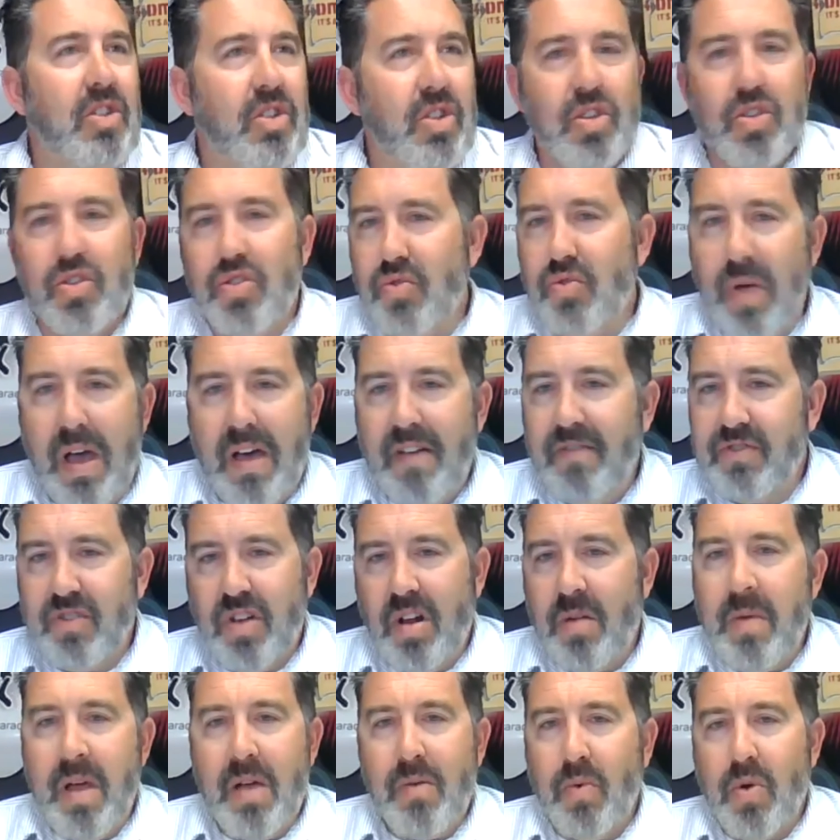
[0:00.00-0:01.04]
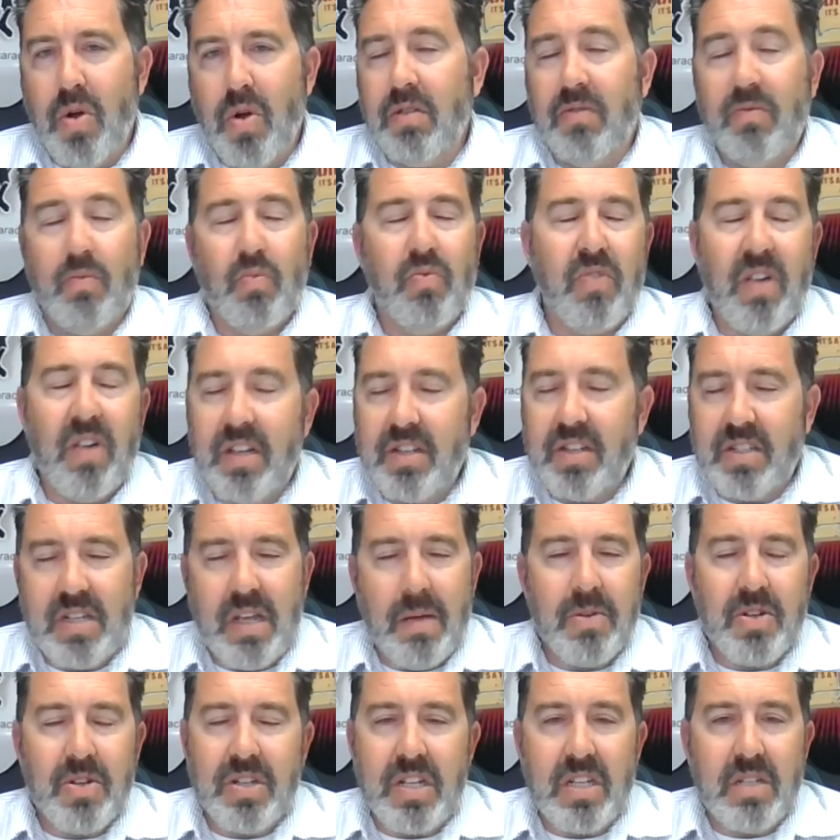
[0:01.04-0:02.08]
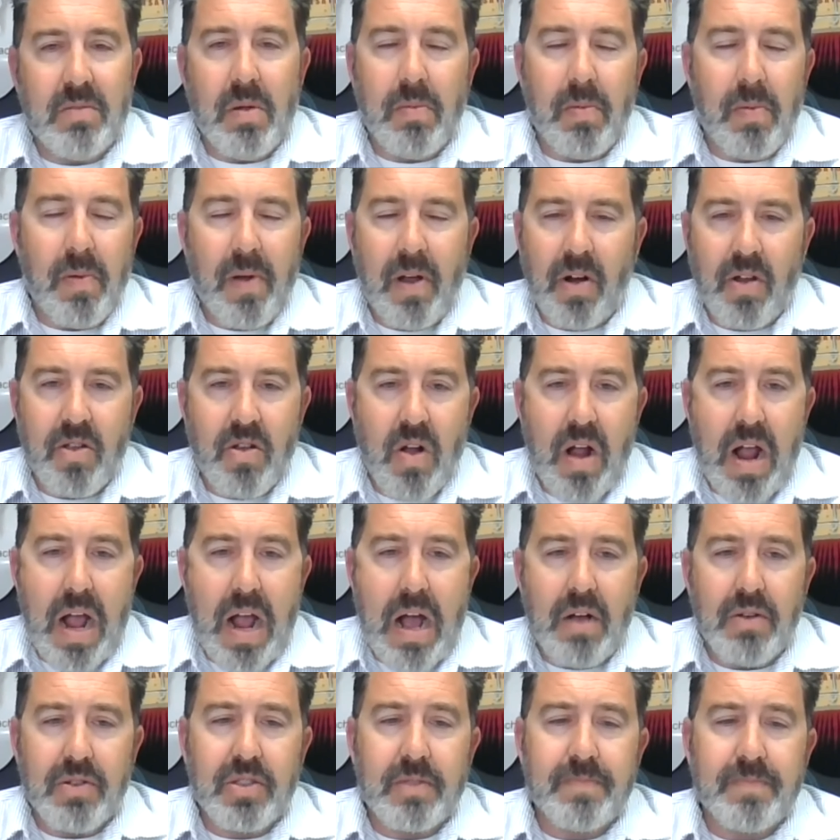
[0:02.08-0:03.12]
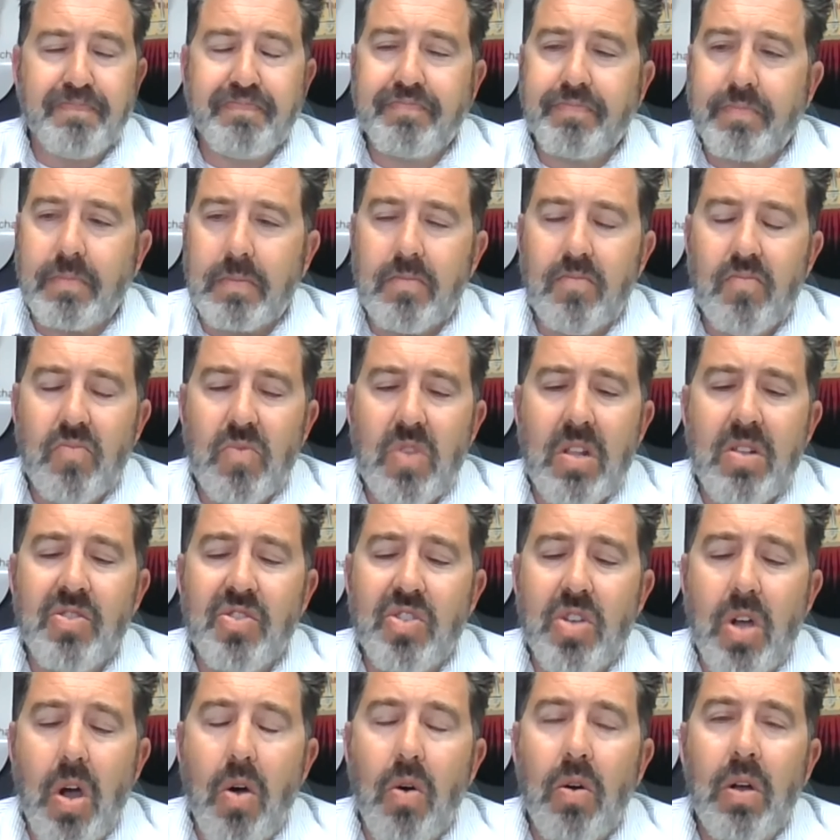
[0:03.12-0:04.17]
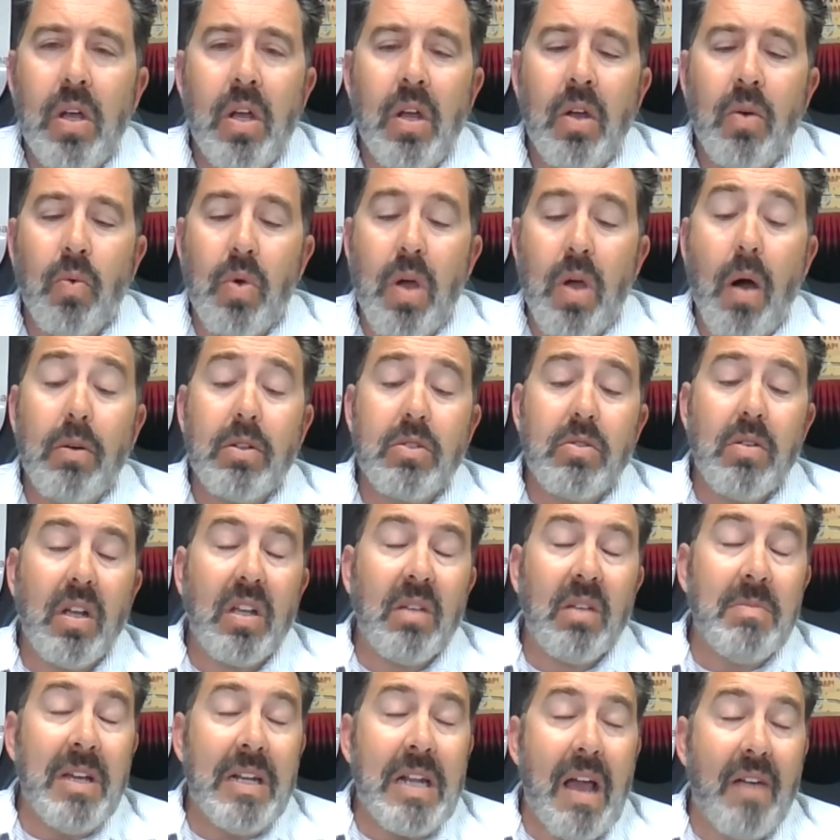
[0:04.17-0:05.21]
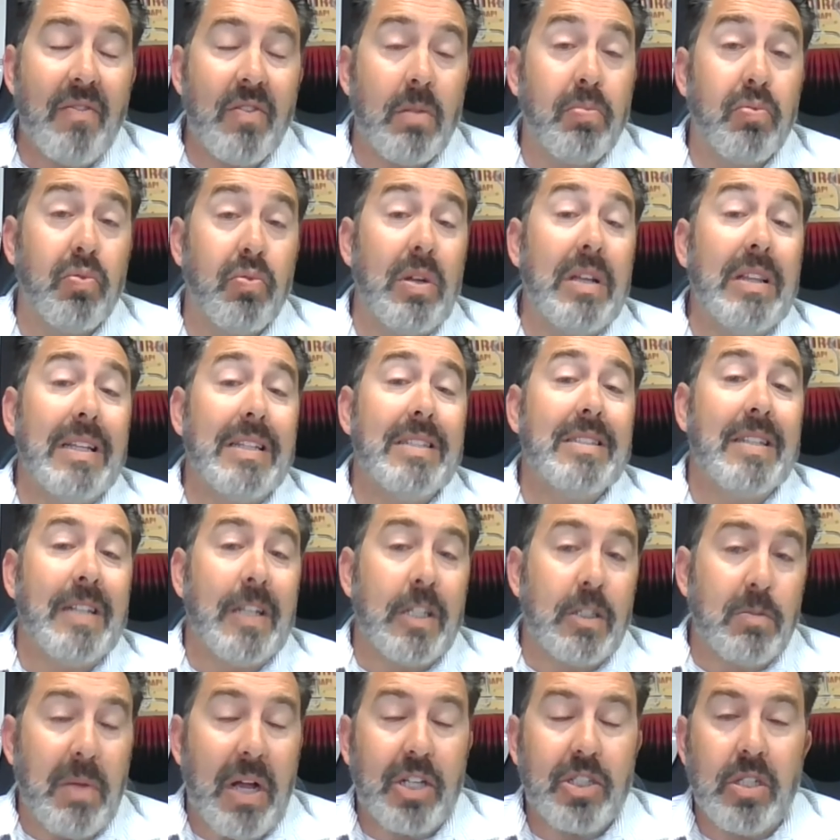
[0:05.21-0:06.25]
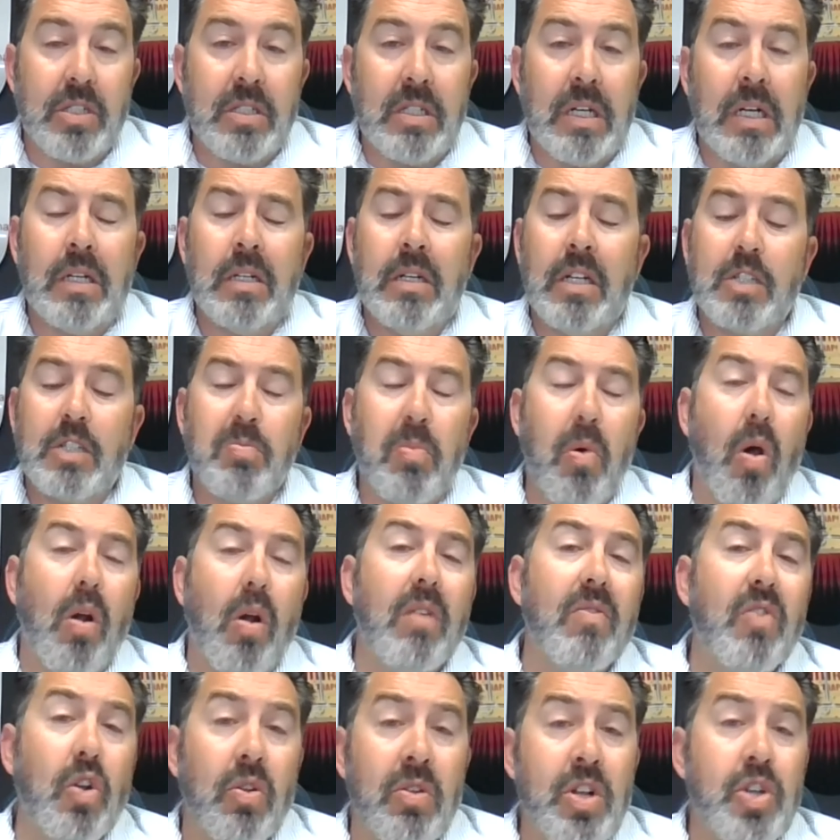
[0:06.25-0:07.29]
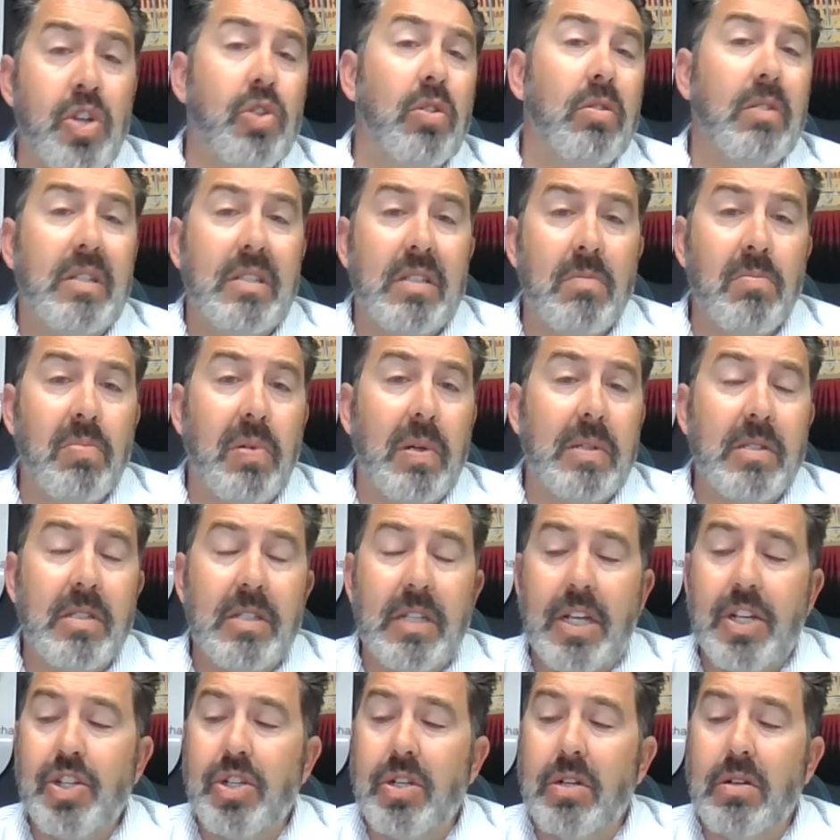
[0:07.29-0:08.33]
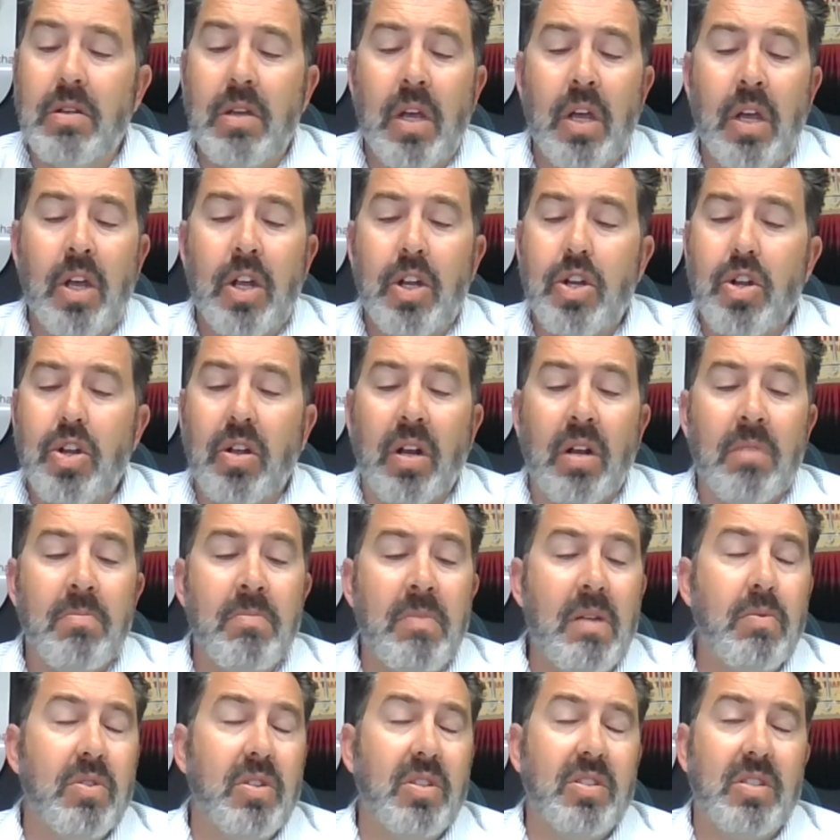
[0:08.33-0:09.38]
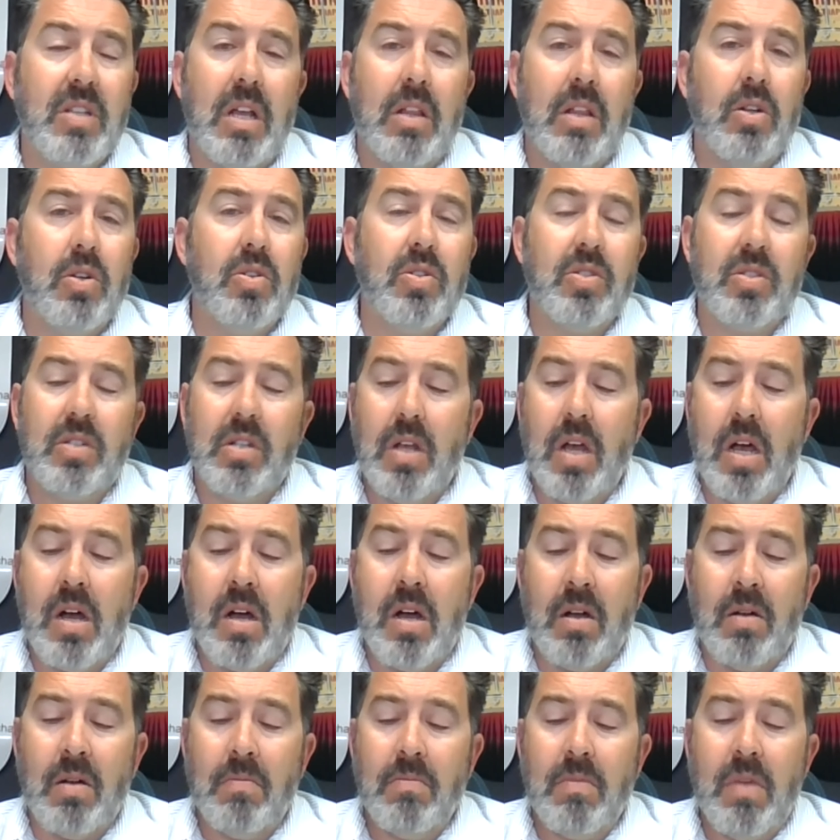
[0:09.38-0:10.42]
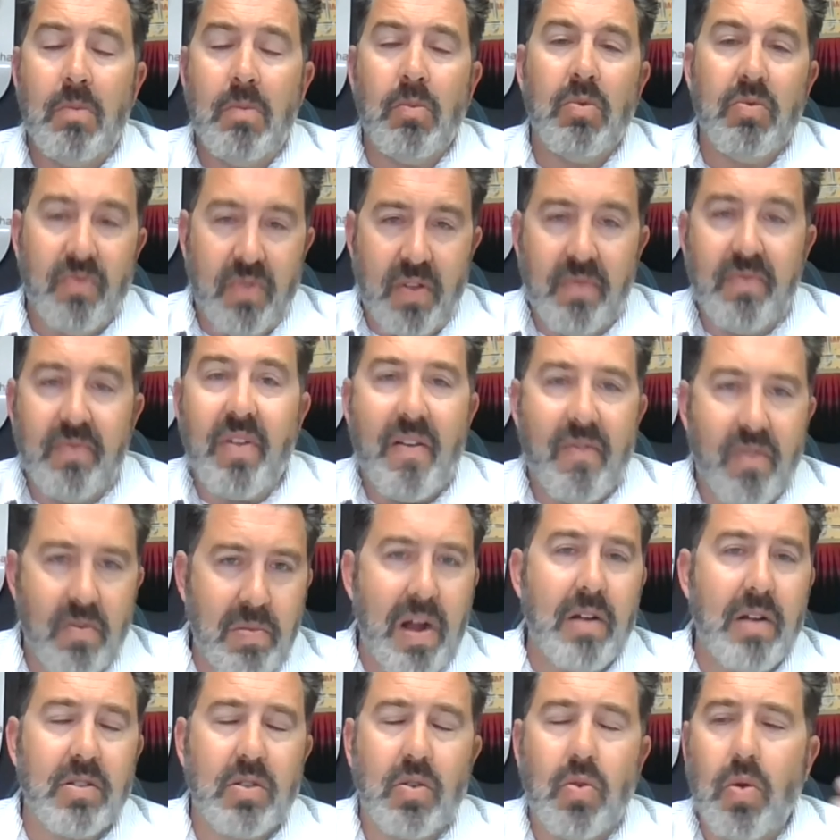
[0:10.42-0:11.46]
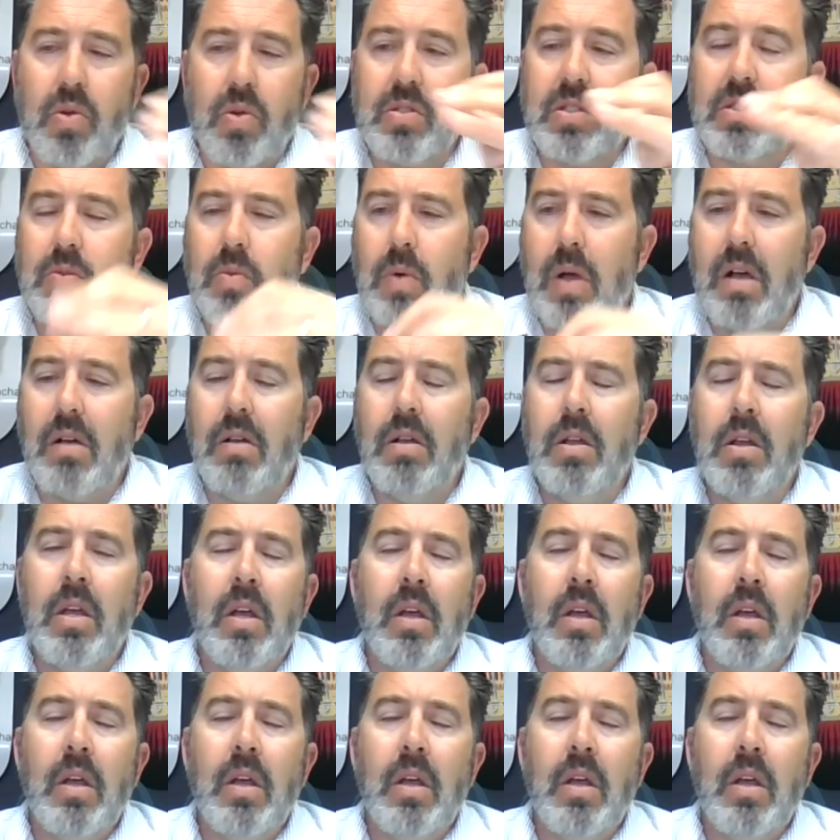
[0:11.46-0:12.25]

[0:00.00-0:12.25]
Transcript: You have termite work, fungus damage needs to be prevented in your house. So we always recommend having a pre-listing inspection done as part of your initial listing presentation. You're going to meet with the sellers, and we'll flip-flop for buyers, of course, as well.